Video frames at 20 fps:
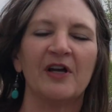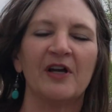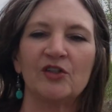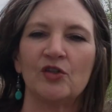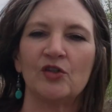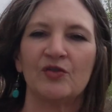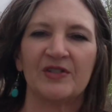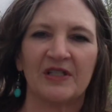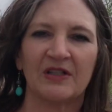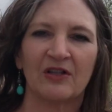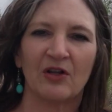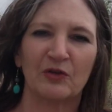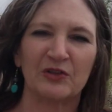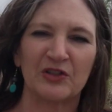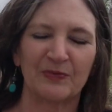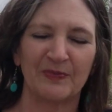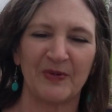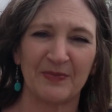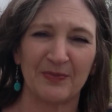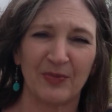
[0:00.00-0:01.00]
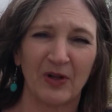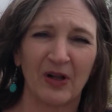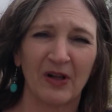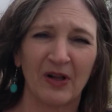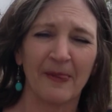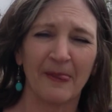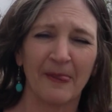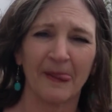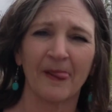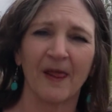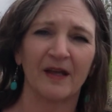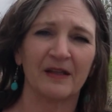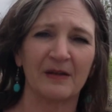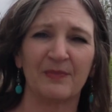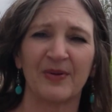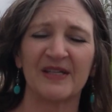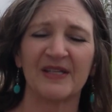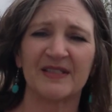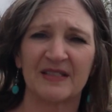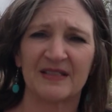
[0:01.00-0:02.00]
choosing those people on the
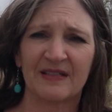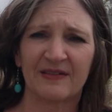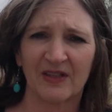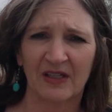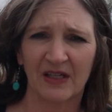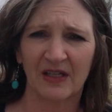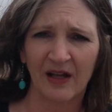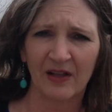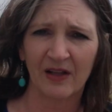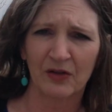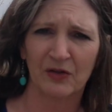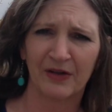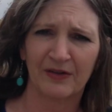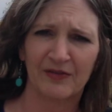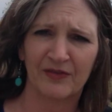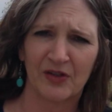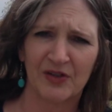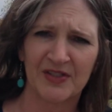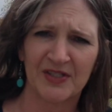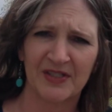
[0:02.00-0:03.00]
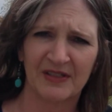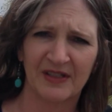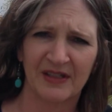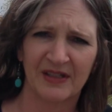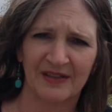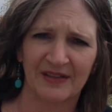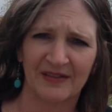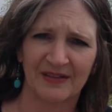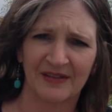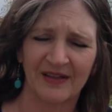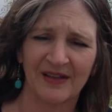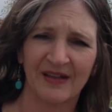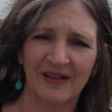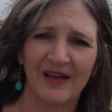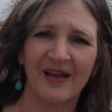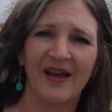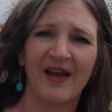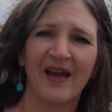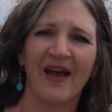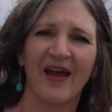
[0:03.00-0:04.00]
basis of the color of their skin,
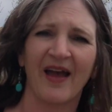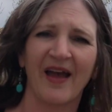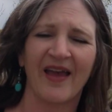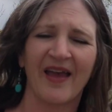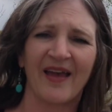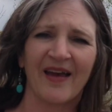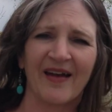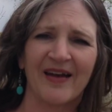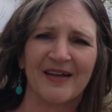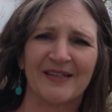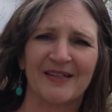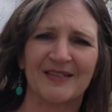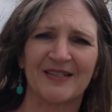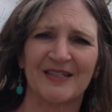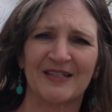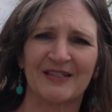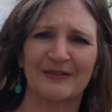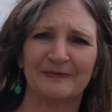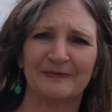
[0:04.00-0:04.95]
and